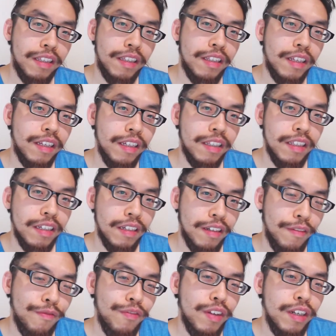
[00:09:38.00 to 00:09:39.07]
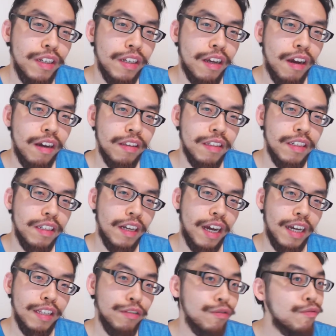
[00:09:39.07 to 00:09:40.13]
Infinity Gauntlet.
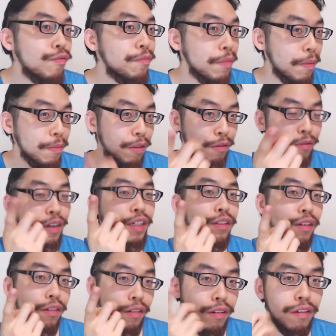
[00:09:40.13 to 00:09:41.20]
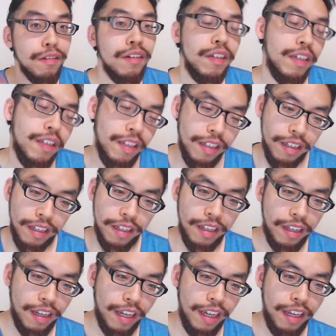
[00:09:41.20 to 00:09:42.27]
I do remember Quasar though,
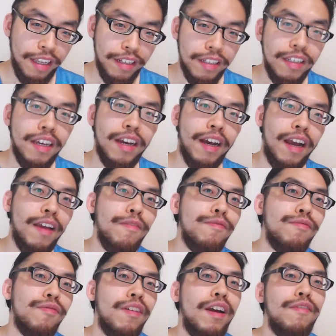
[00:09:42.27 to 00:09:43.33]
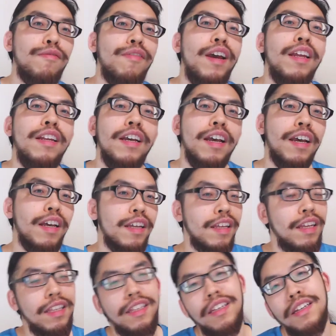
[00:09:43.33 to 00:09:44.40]
and yeah, I've read
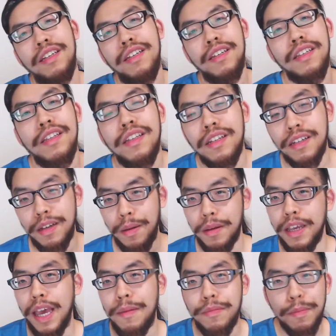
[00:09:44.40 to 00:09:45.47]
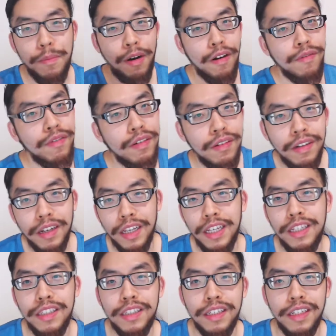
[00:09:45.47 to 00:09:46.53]
the Captain Marvel.
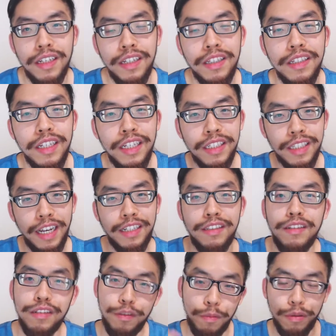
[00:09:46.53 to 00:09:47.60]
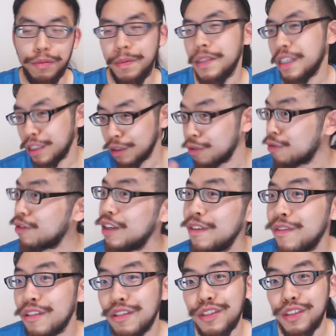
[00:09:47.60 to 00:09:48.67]
He's actually supposed to be like the Kree
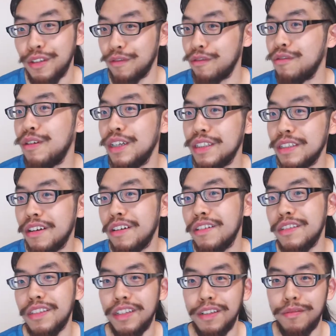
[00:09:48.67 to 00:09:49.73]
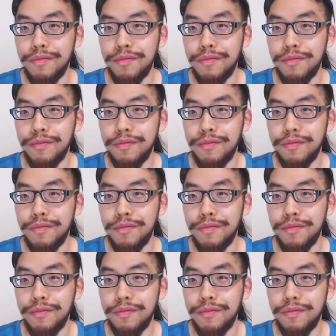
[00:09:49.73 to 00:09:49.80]
version of Quasar. They